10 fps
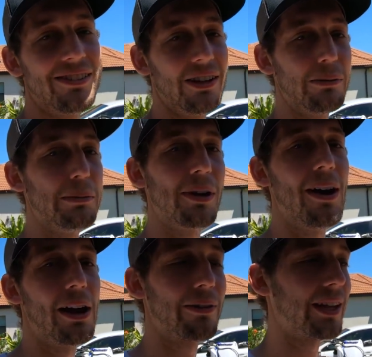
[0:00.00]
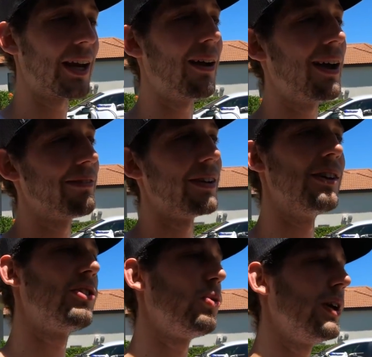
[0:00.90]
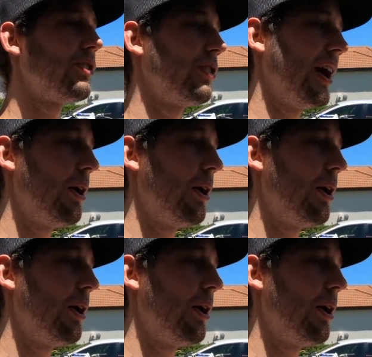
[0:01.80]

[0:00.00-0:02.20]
the Subi, bro. I don't think I'll ever switch.